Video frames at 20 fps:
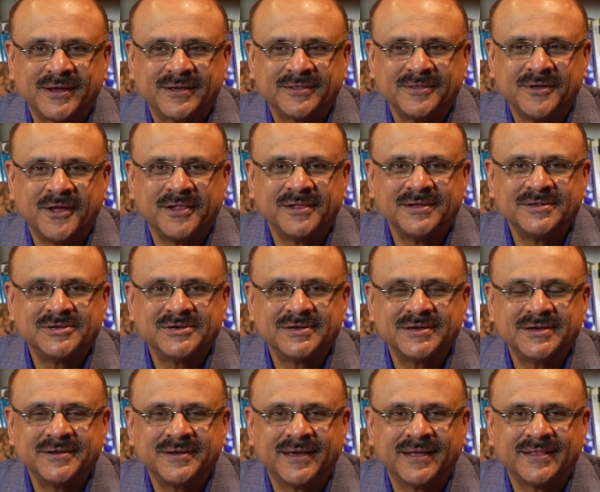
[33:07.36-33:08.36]

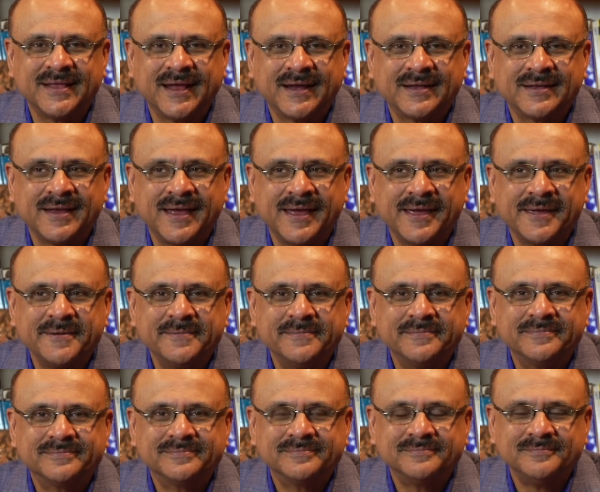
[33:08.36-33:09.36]
technology at that
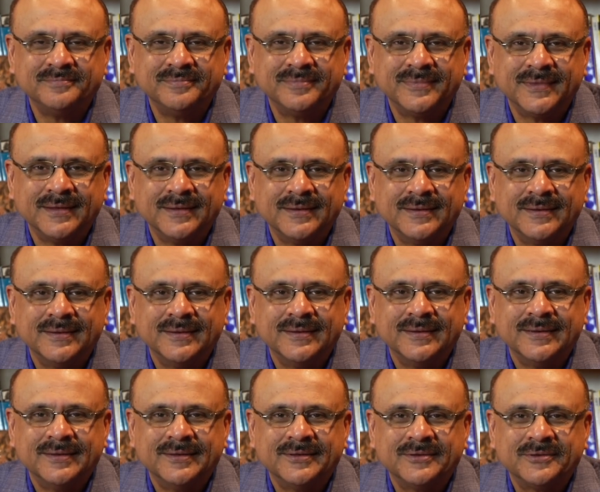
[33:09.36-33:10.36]
time.
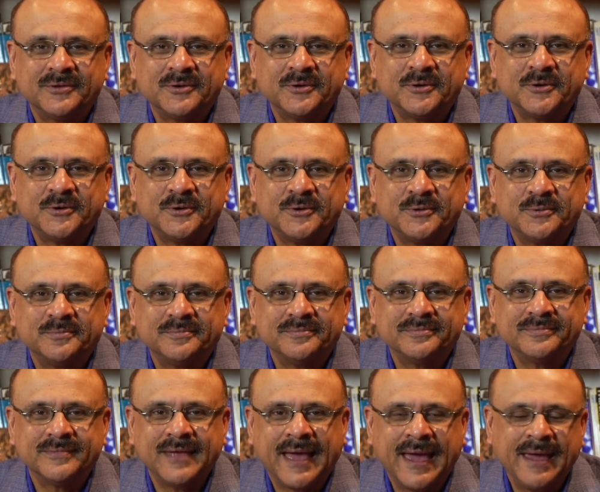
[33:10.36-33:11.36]
So
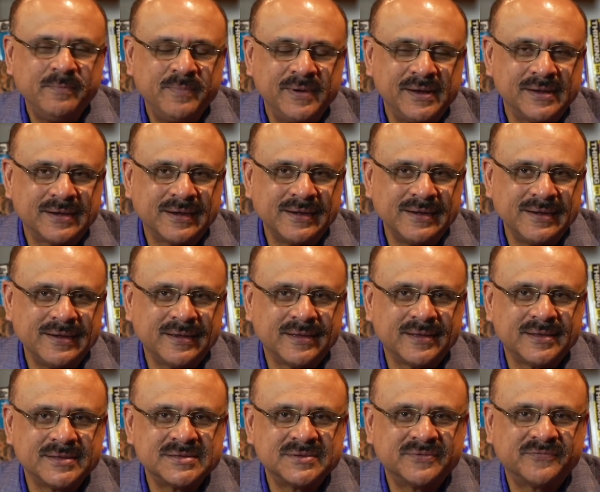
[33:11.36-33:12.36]
I built
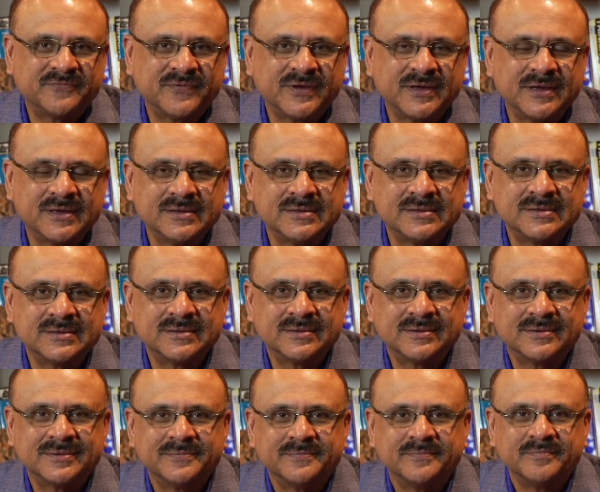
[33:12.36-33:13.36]
India's first
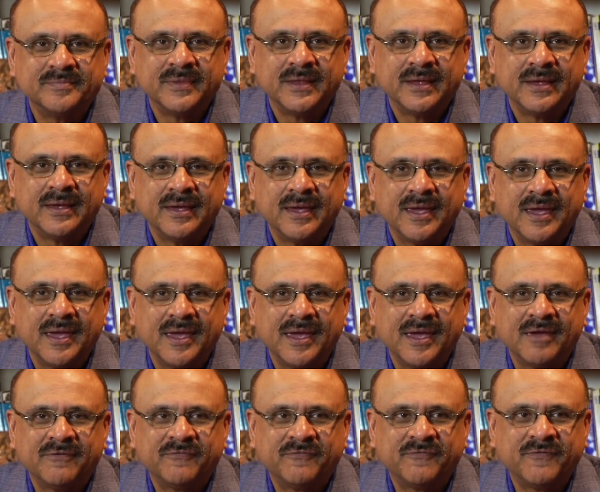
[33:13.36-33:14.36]

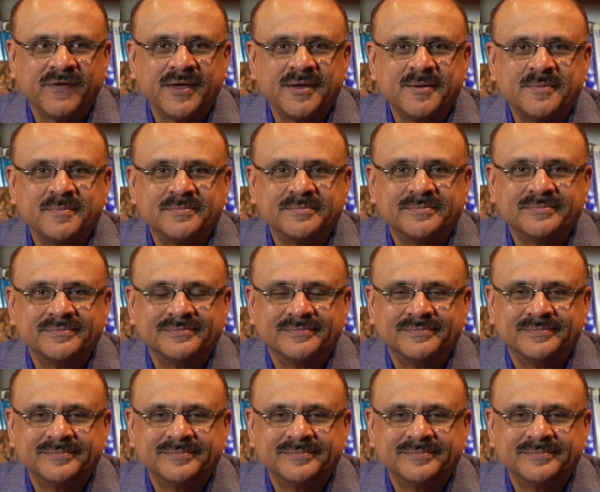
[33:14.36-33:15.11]
FM